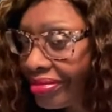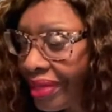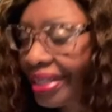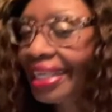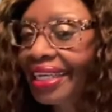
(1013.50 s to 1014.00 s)

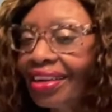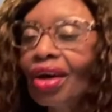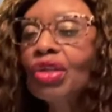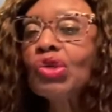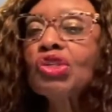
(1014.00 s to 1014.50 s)
again,
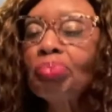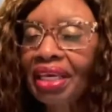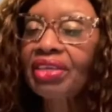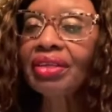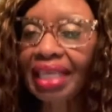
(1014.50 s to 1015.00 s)
are you
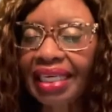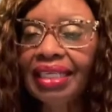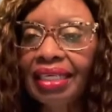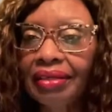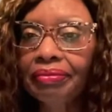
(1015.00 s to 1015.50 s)

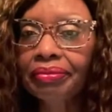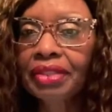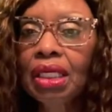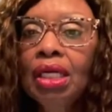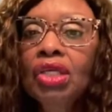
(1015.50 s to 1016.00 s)
speculating?
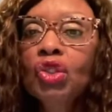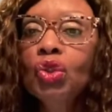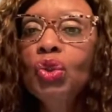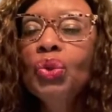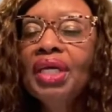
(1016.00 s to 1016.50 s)
So
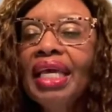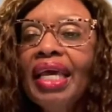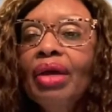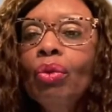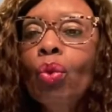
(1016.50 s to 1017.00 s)
you
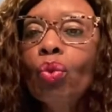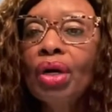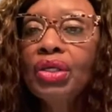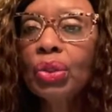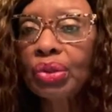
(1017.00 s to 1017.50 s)
can
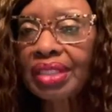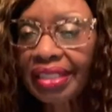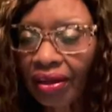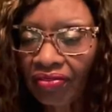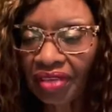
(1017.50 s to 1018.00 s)
run
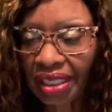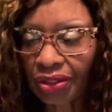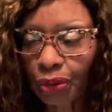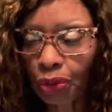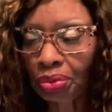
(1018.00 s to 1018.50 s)
yourself
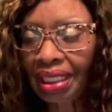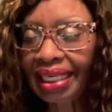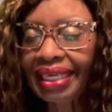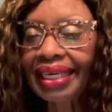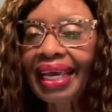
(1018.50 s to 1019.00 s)
into
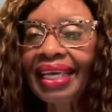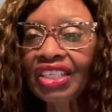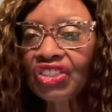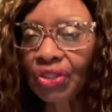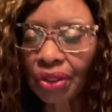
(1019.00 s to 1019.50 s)
being
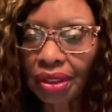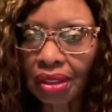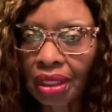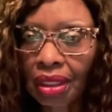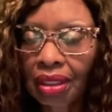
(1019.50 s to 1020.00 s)

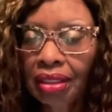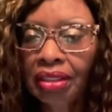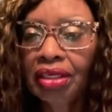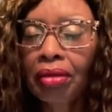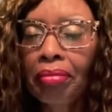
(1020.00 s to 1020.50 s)
anxious.
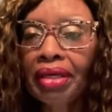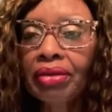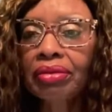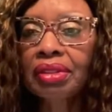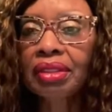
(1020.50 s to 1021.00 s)
You can make
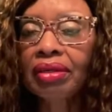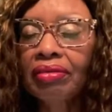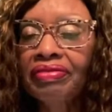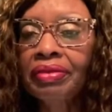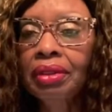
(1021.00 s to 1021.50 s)

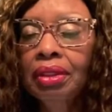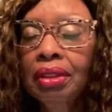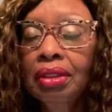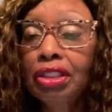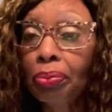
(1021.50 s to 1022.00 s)
yourself
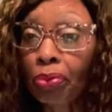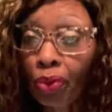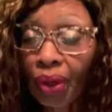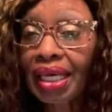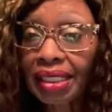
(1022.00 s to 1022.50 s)

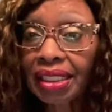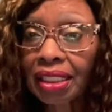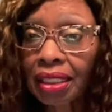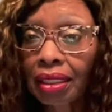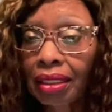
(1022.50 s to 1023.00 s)

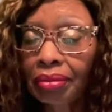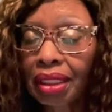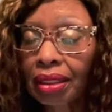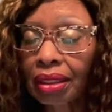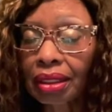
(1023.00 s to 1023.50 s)
depressed
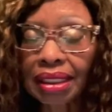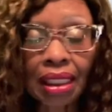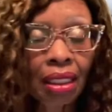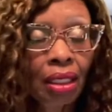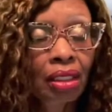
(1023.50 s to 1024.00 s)
because
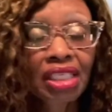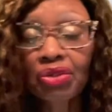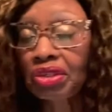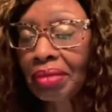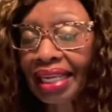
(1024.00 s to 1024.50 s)
this
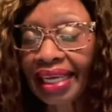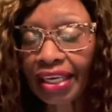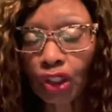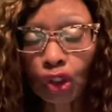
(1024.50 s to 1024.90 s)
was my last